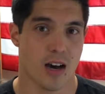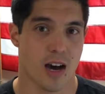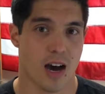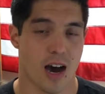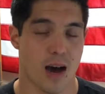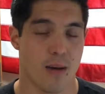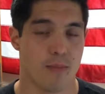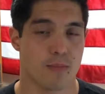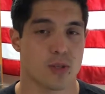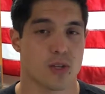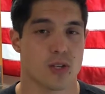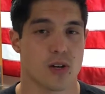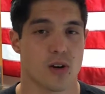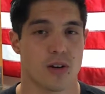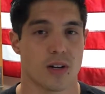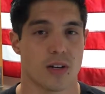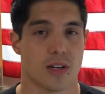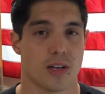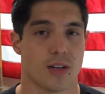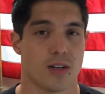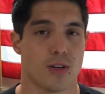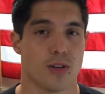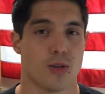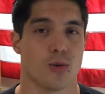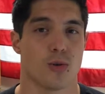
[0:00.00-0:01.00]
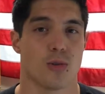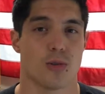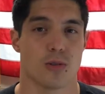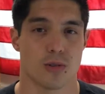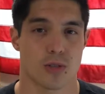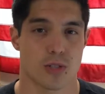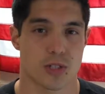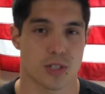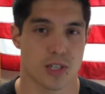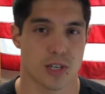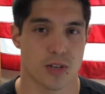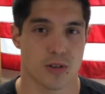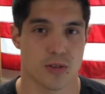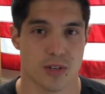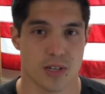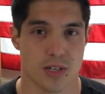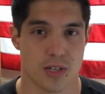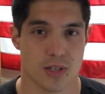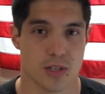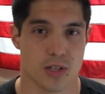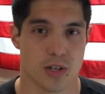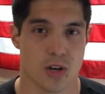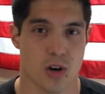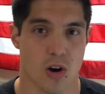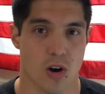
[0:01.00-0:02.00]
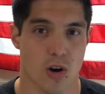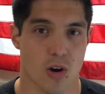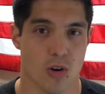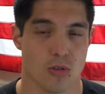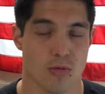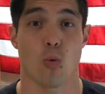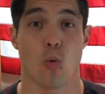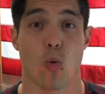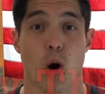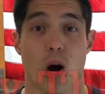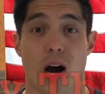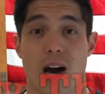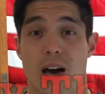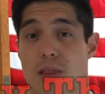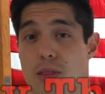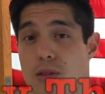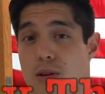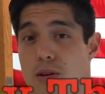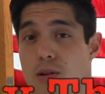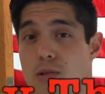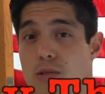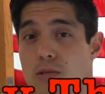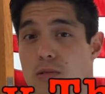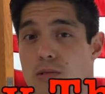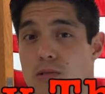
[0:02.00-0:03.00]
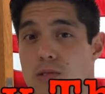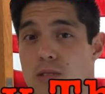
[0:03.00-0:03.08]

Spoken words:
I'm starting a new little series called Why Though?